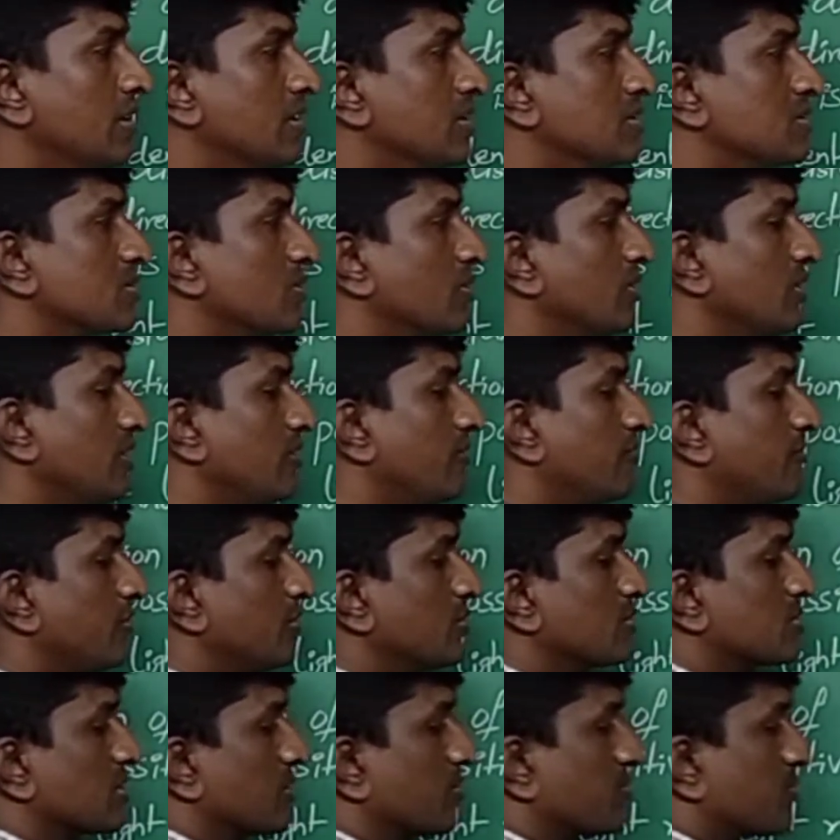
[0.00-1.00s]
So if
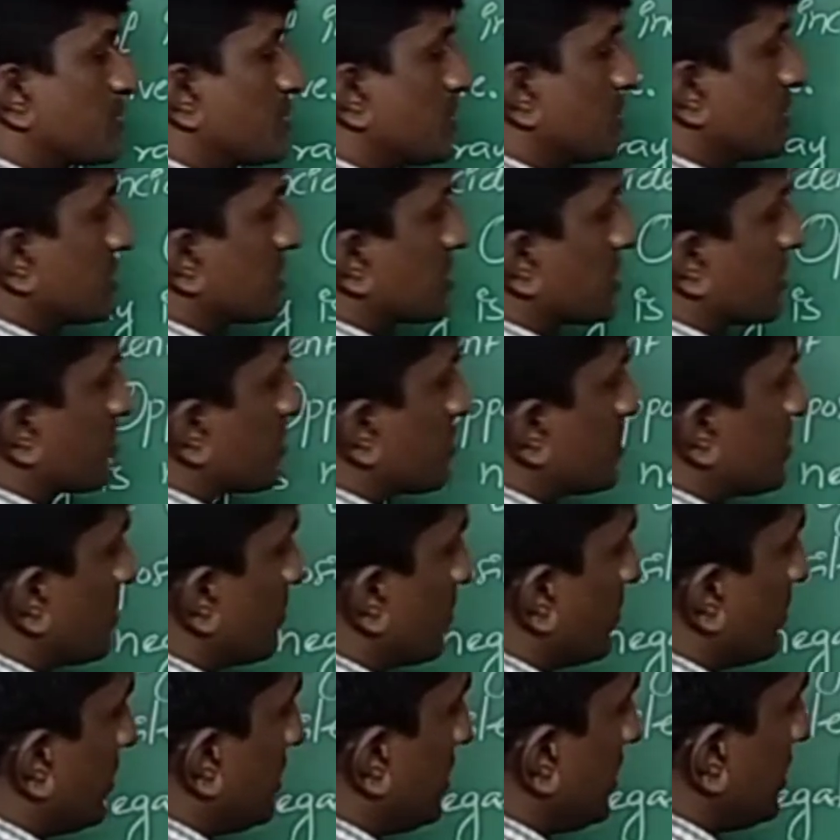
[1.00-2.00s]
you
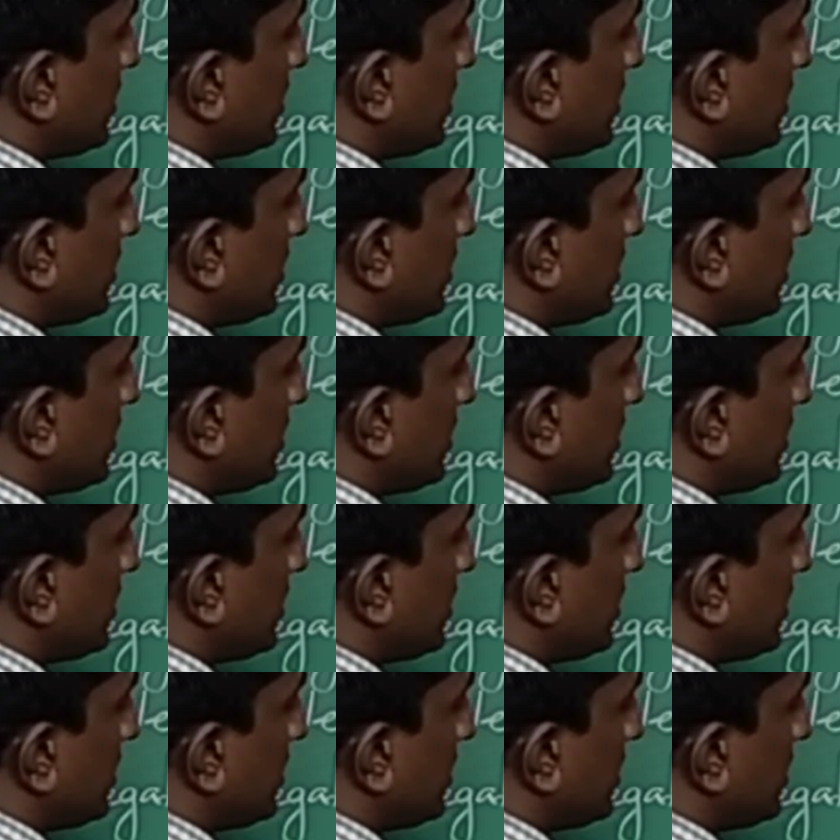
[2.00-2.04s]
substitute